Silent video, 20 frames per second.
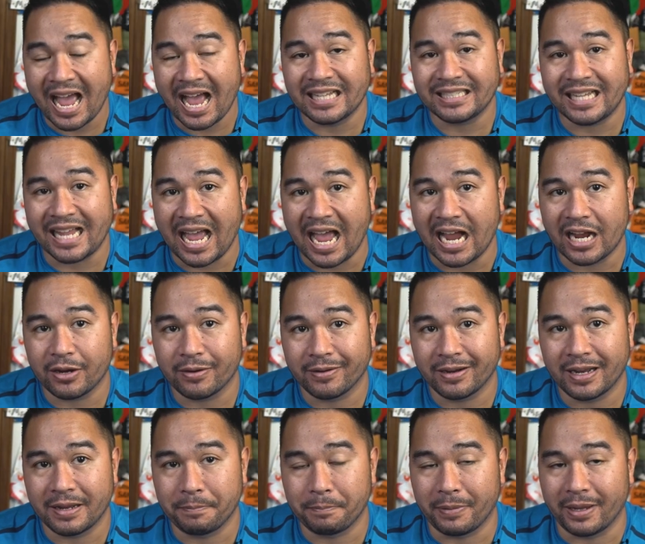as
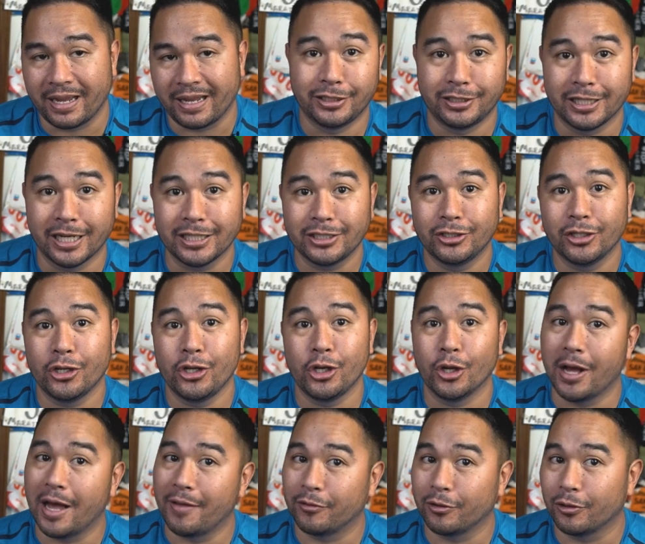accurate, but just know you
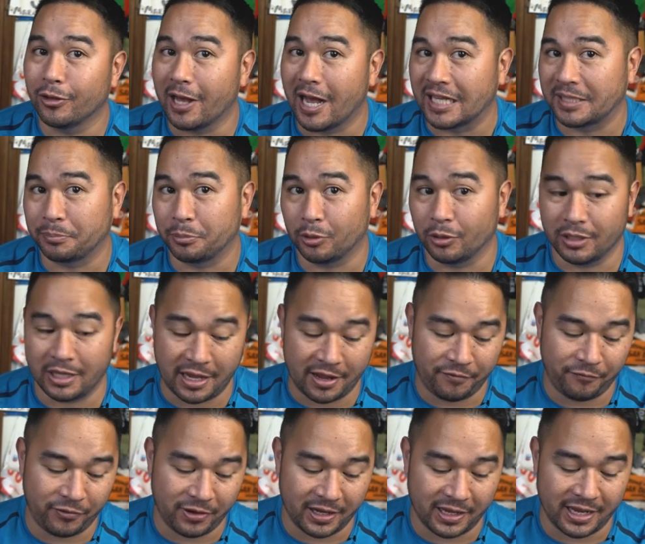don't have to go to the hospital
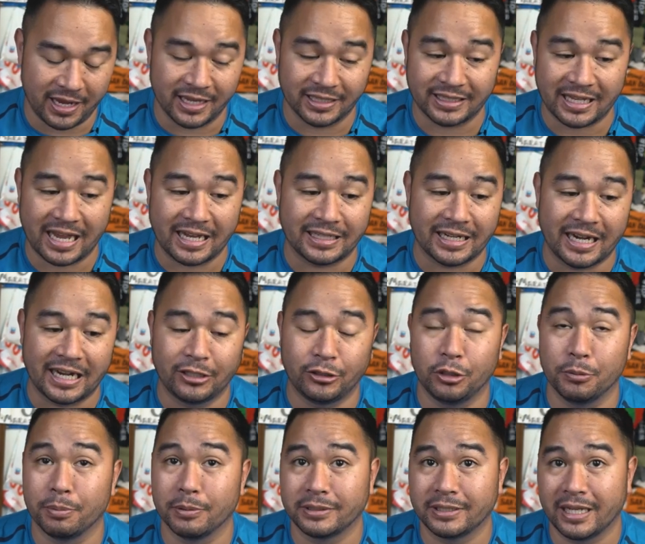if it is at
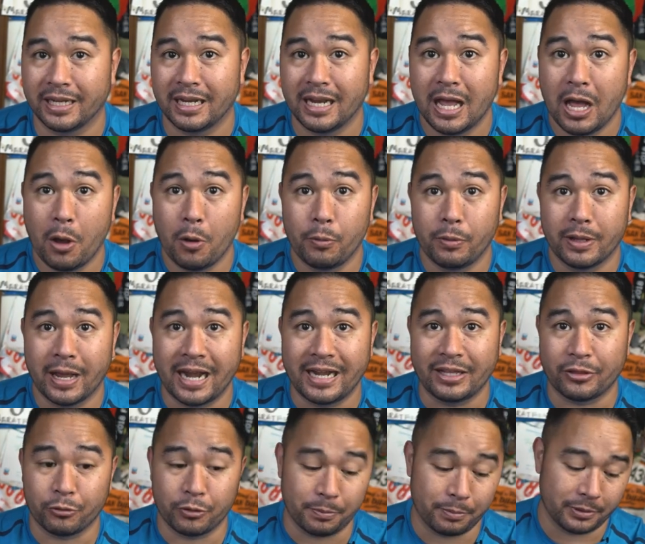92%,
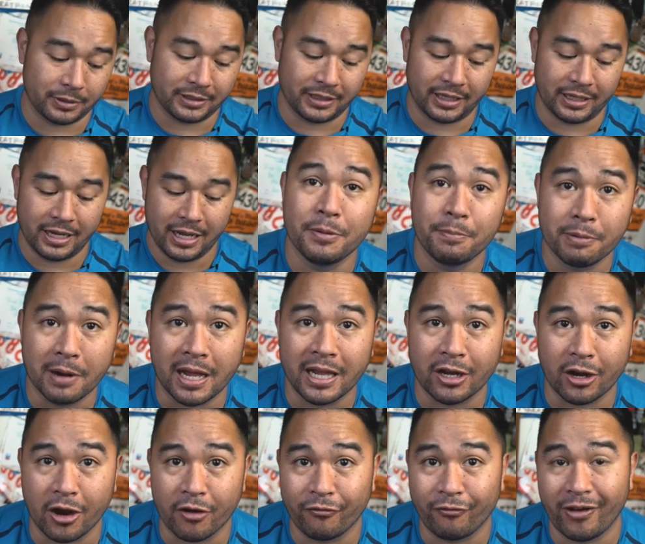93%. You
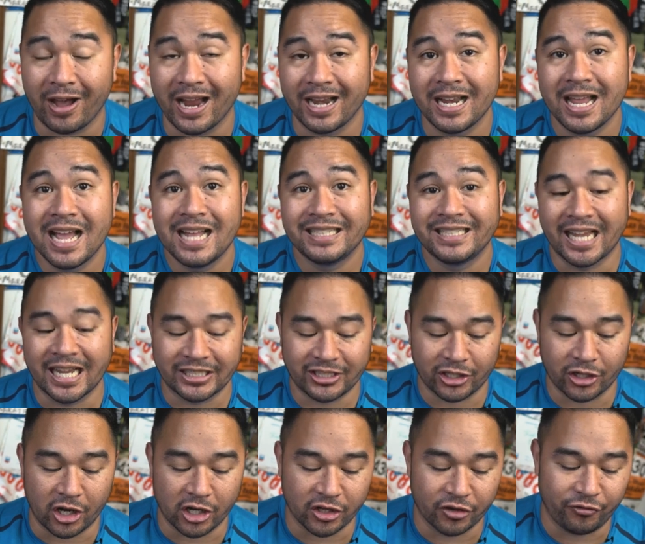probably are fine. Test
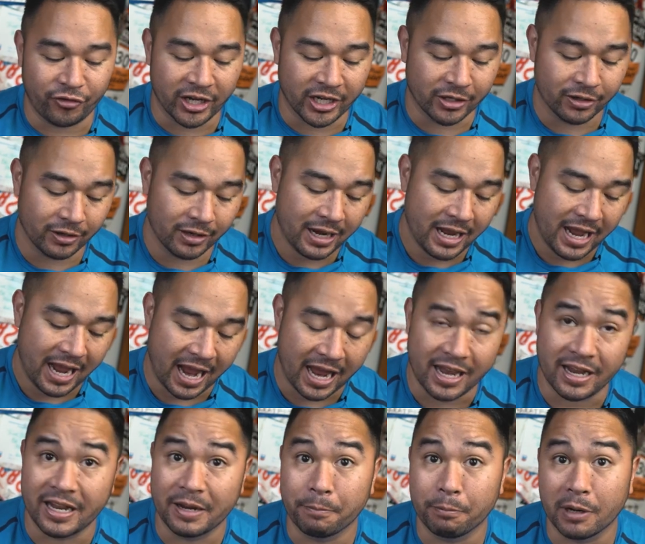it on your finger
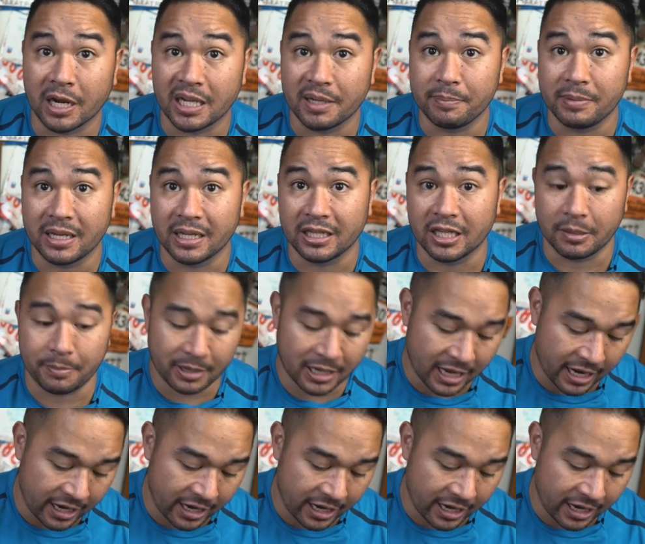and it'll probably be a little bit